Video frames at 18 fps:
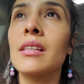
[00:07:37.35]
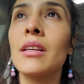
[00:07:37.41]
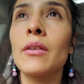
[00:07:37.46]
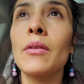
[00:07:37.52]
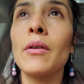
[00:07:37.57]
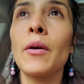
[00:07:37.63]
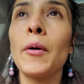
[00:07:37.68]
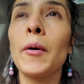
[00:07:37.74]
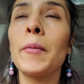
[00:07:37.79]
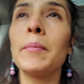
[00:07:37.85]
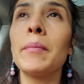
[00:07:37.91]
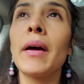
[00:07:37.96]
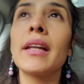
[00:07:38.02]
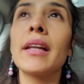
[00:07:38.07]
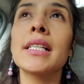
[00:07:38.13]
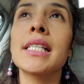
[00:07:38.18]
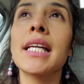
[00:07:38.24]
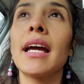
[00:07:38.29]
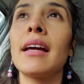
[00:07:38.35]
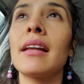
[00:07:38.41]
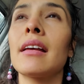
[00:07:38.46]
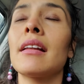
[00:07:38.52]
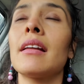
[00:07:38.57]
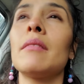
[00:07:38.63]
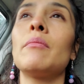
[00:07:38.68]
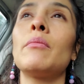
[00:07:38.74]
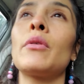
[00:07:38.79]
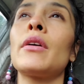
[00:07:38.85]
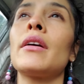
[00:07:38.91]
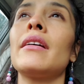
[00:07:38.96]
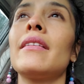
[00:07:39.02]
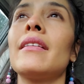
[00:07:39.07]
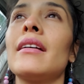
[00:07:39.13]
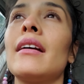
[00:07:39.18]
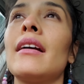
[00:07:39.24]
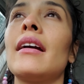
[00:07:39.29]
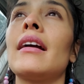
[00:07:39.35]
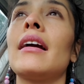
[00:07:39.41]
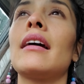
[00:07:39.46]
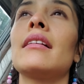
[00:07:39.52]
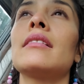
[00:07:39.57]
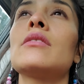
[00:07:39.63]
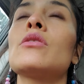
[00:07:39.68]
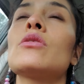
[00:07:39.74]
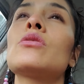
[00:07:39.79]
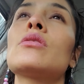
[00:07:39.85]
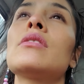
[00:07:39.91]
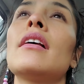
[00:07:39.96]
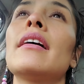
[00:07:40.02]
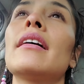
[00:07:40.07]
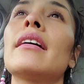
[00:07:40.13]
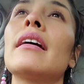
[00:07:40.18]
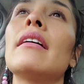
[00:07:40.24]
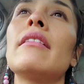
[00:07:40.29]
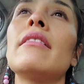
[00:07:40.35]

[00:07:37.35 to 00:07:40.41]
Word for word: you know meditating and breathing and just like